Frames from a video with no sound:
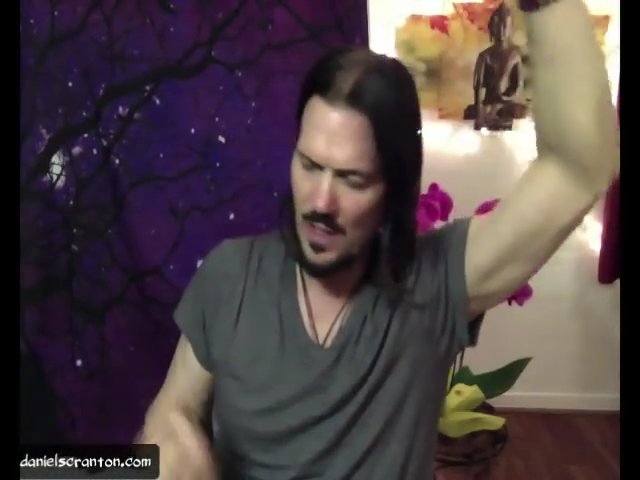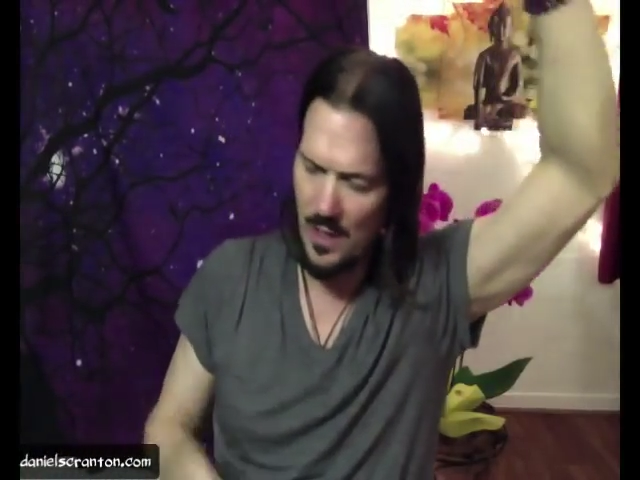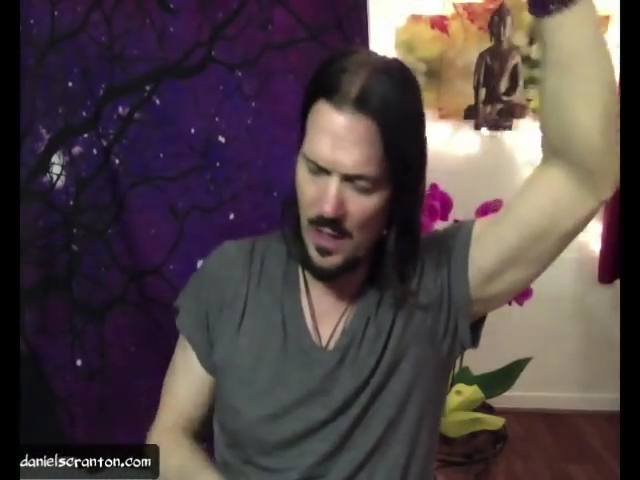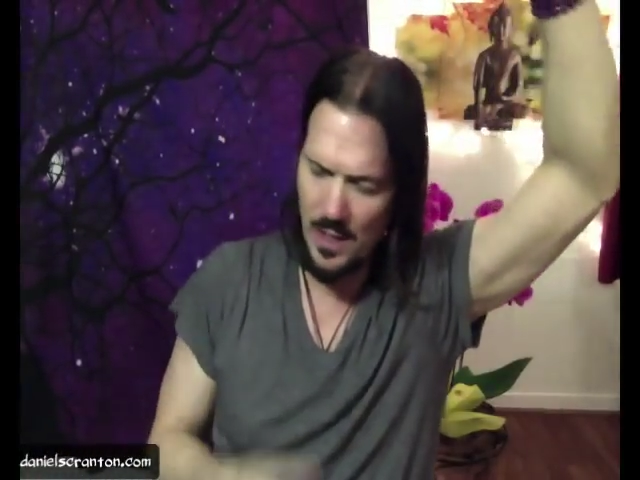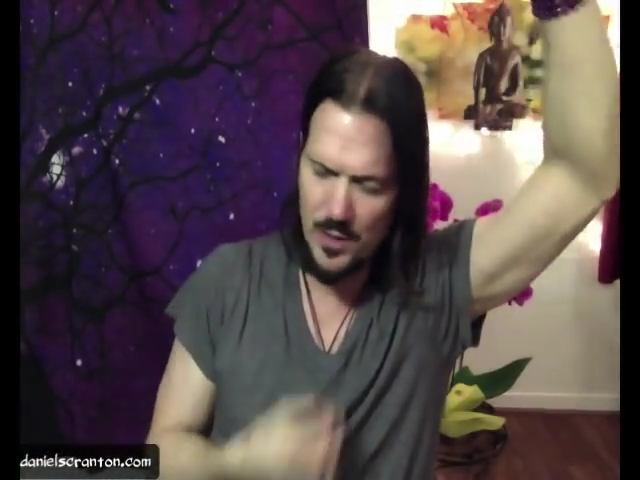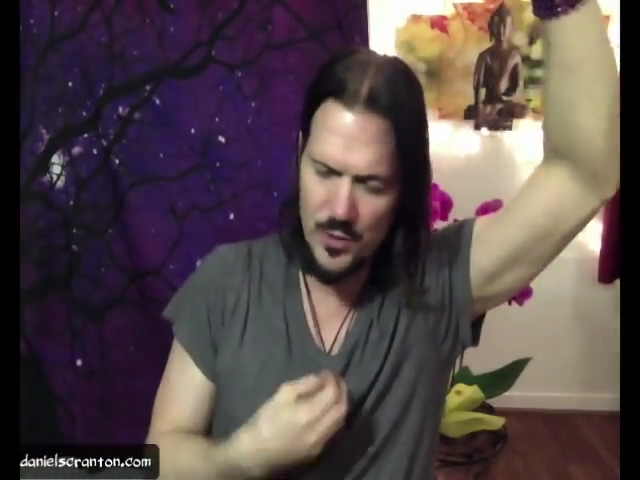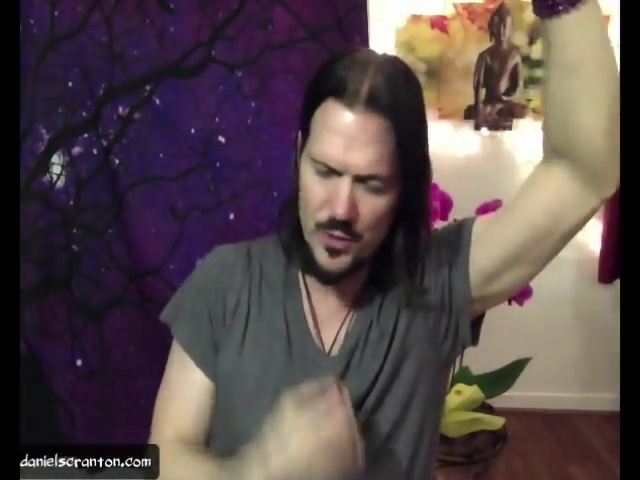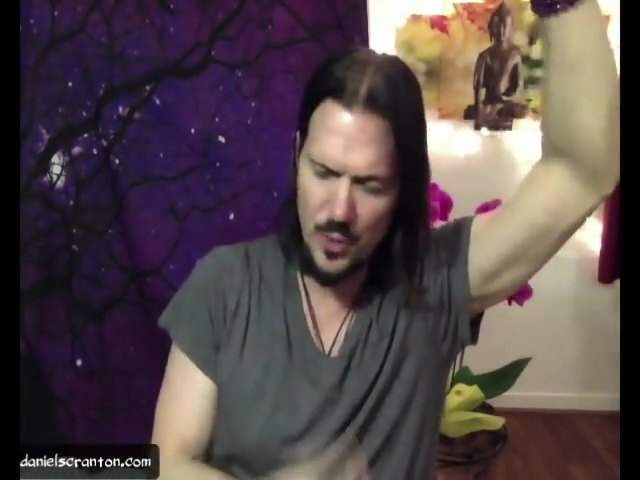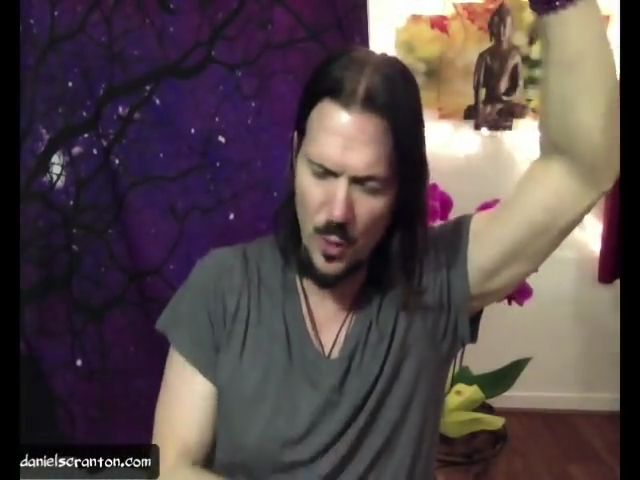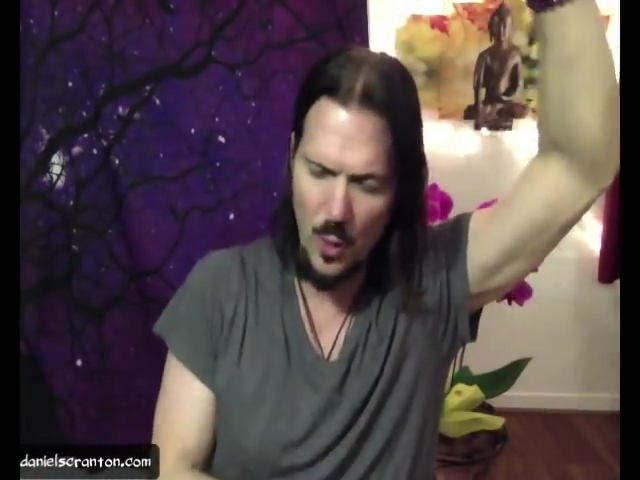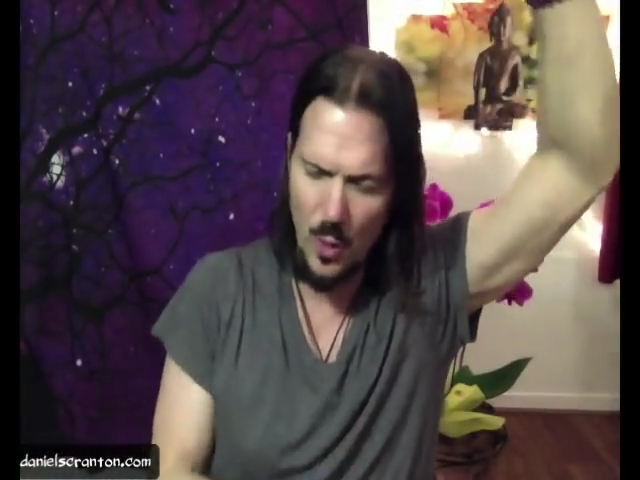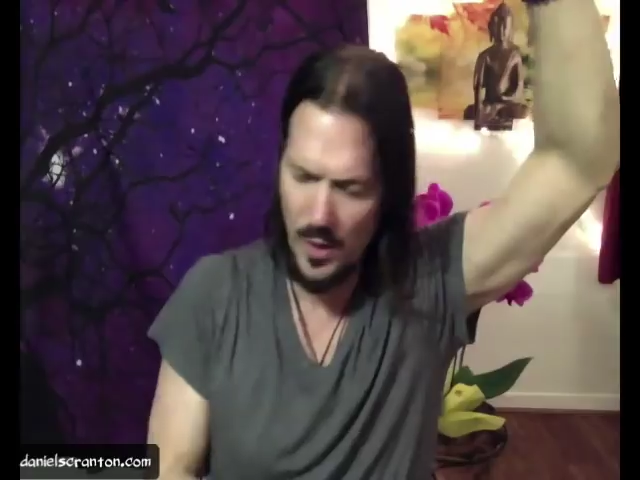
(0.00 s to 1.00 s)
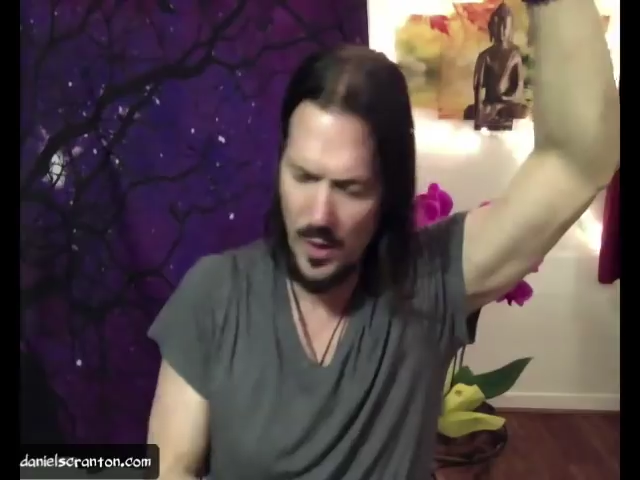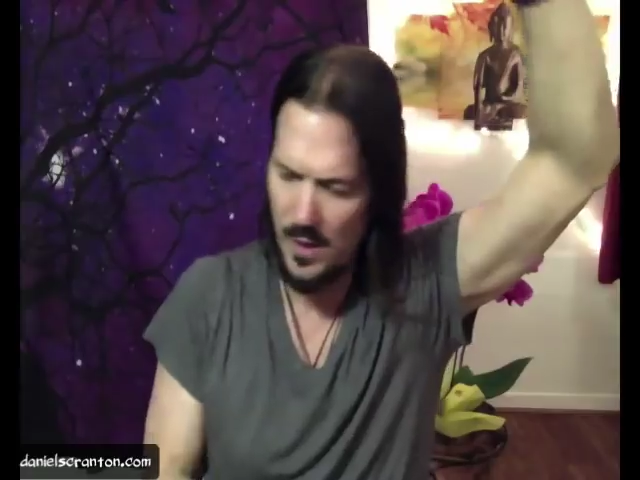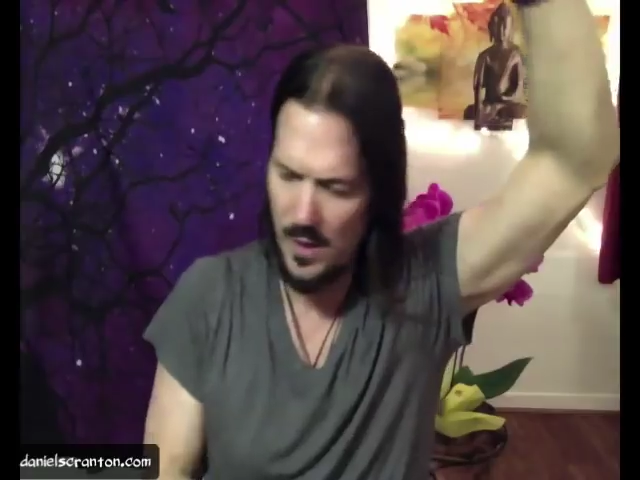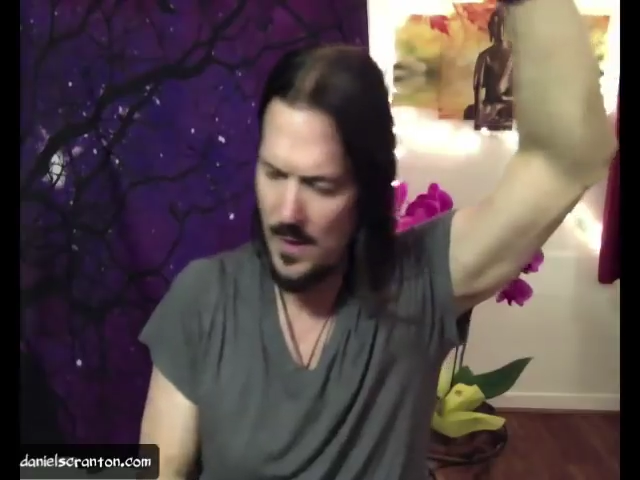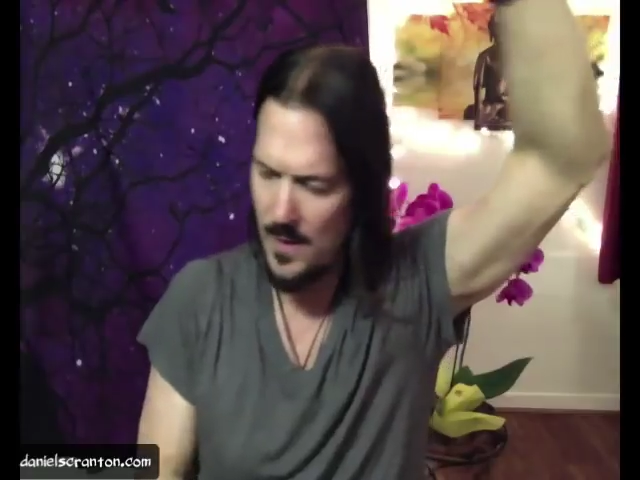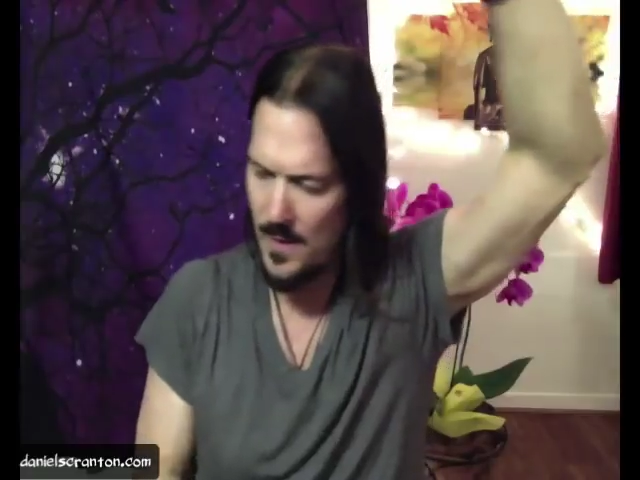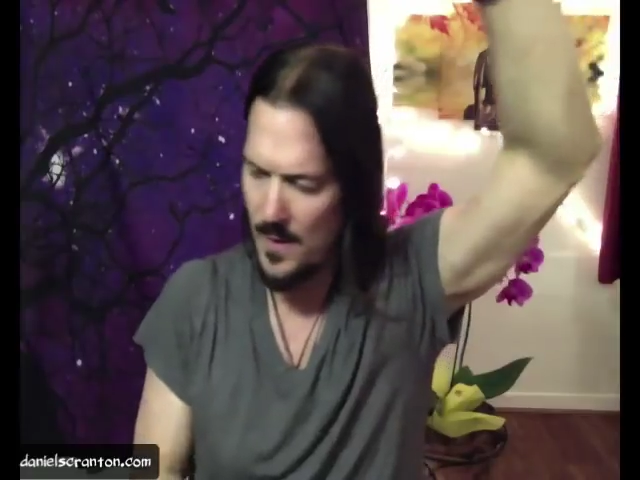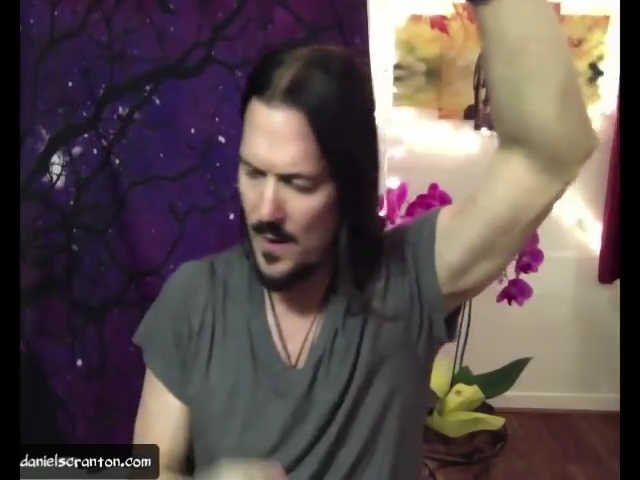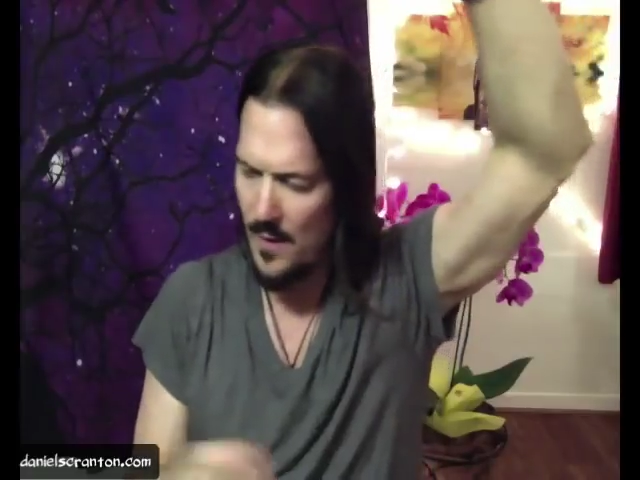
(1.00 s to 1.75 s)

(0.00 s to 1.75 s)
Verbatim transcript: enjoy a